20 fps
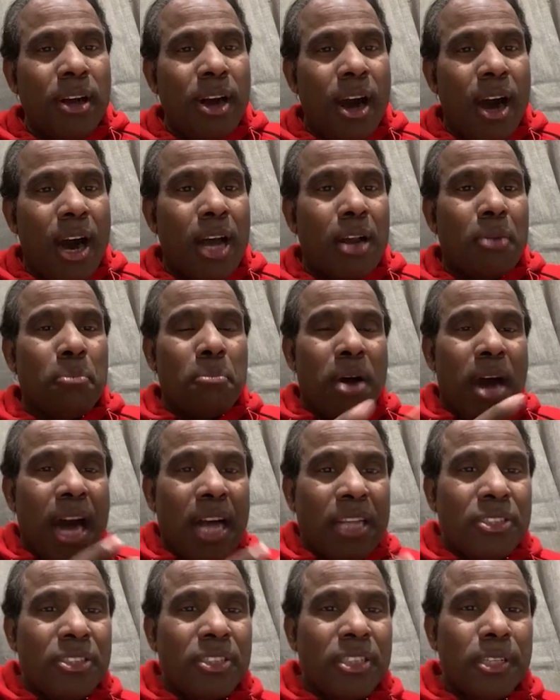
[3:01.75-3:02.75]
or
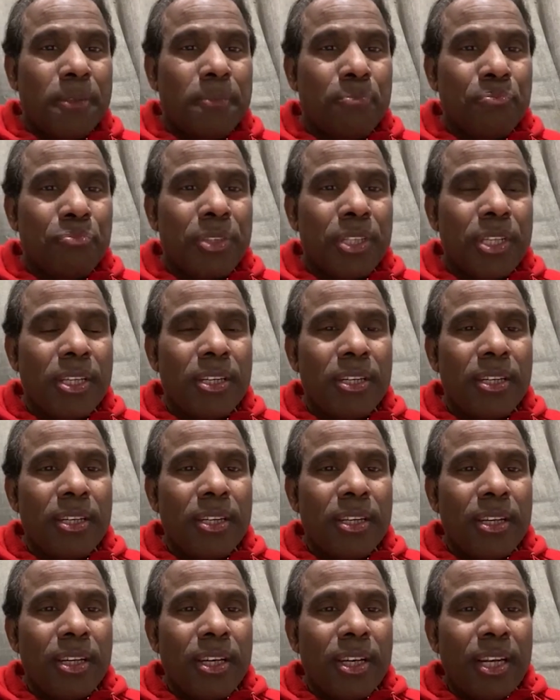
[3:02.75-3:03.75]
mosque,
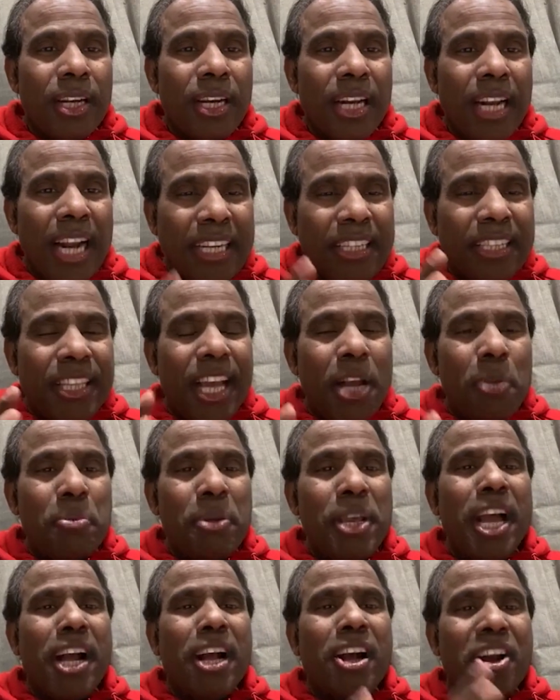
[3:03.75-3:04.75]
let there
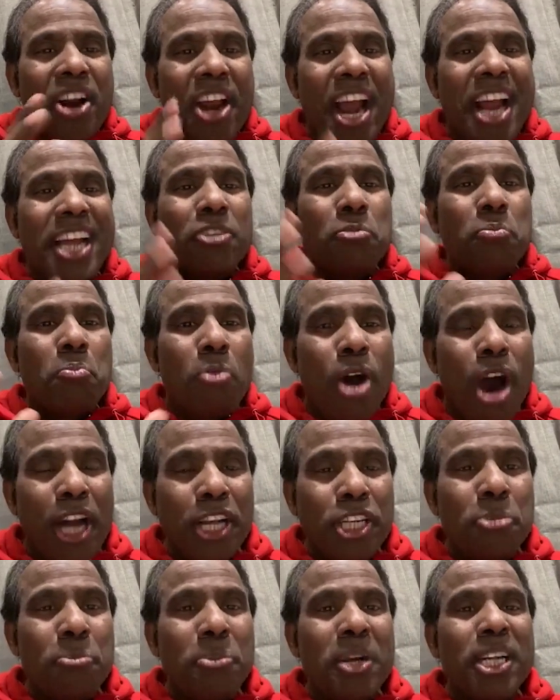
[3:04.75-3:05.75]
be a great
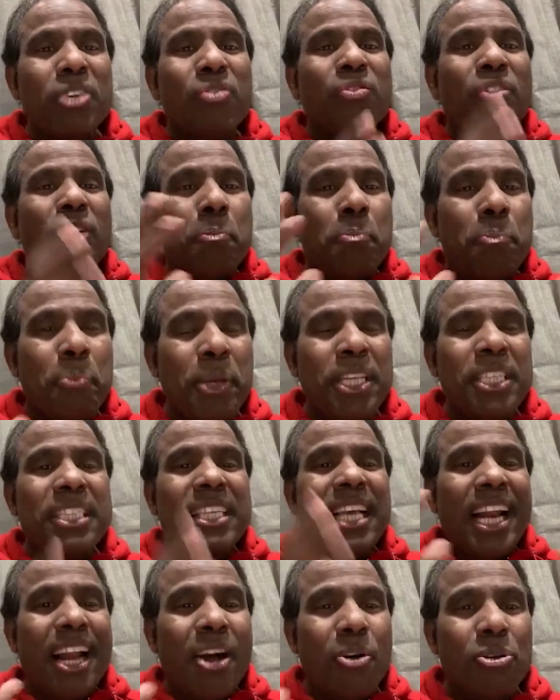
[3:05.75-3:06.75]
monument for peace
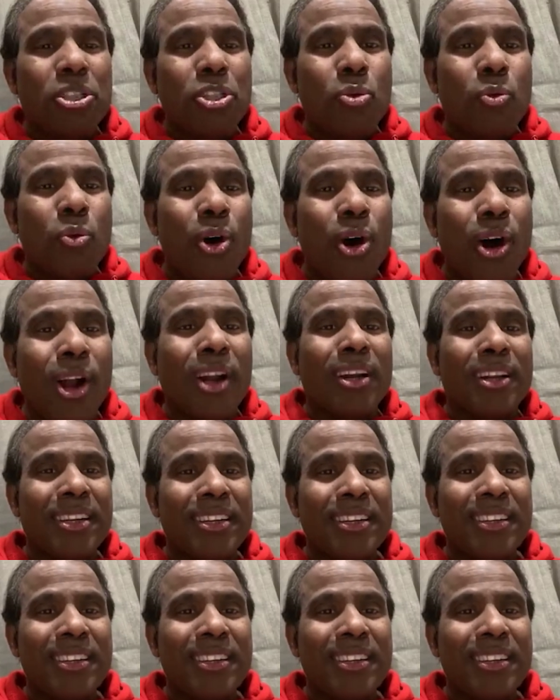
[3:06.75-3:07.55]
around the world